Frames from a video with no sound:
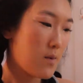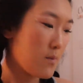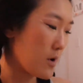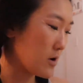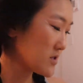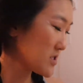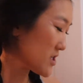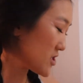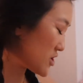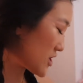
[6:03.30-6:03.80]

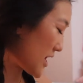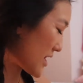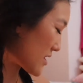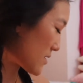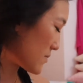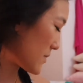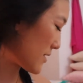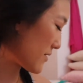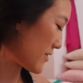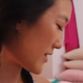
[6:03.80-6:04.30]
mostly
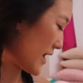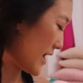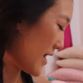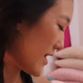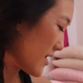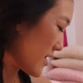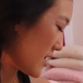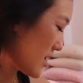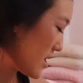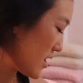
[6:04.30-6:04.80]
chatting about
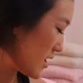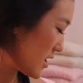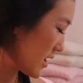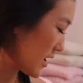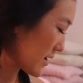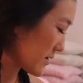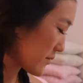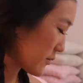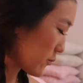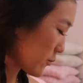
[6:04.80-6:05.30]
that.
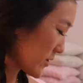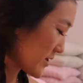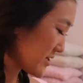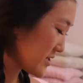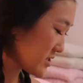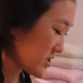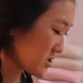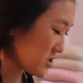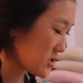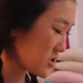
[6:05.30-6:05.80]
I
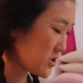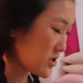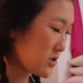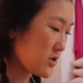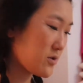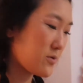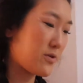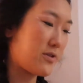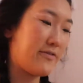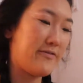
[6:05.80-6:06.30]
went
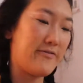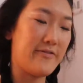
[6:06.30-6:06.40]
to the